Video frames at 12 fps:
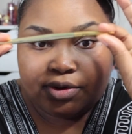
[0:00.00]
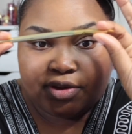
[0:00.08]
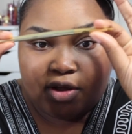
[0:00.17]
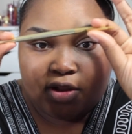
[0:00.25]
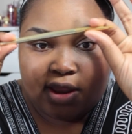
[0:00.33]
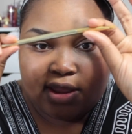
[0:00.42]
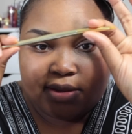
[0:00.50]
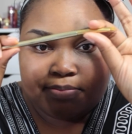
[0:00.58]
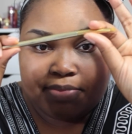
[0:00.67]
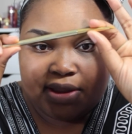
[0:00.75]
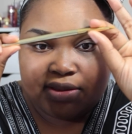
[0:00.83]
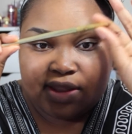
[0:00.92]
It's all
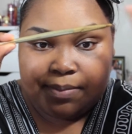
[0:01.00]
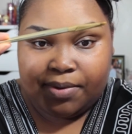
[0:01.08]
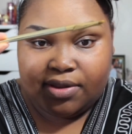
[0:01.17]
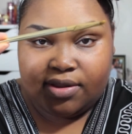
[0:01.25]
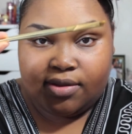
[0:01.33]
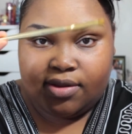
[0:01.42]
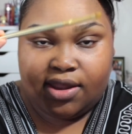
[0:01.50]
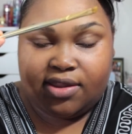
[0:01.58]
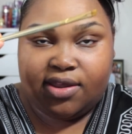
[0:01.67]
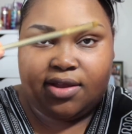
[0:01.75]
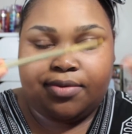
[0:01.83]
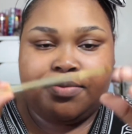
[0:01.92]
like bent up and
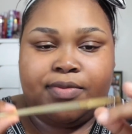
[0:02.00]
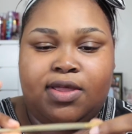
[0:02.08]
dented.